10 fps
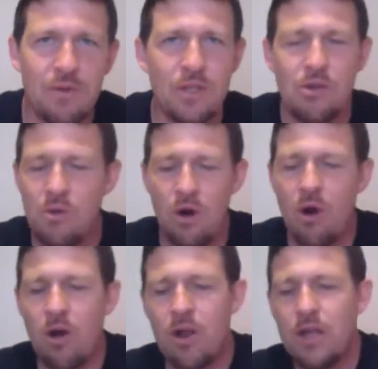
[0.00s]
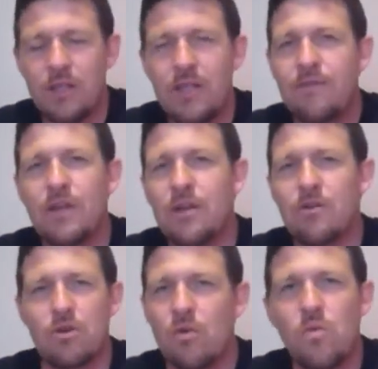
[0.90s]
then you are living
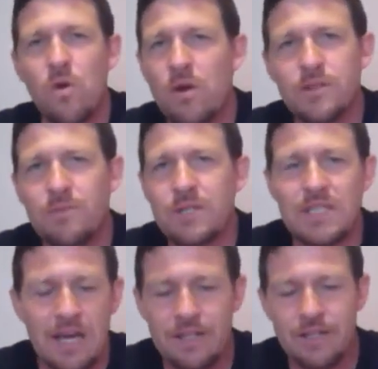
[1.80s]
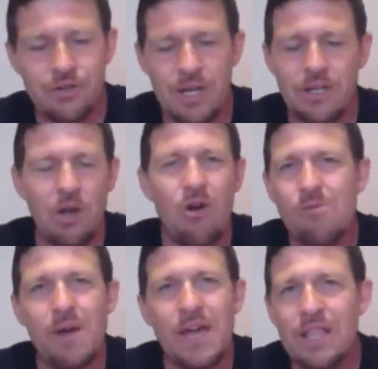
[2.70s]
under a works mentality, trying to
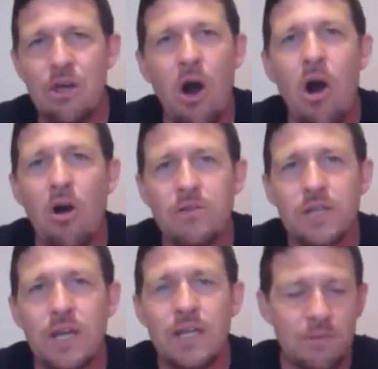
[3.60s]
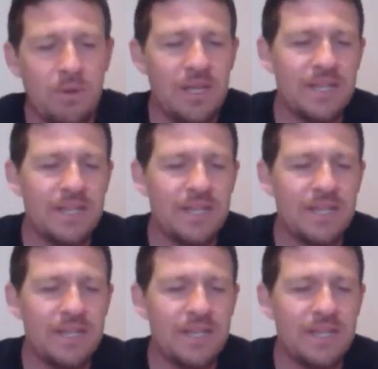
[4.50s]
obey laws to be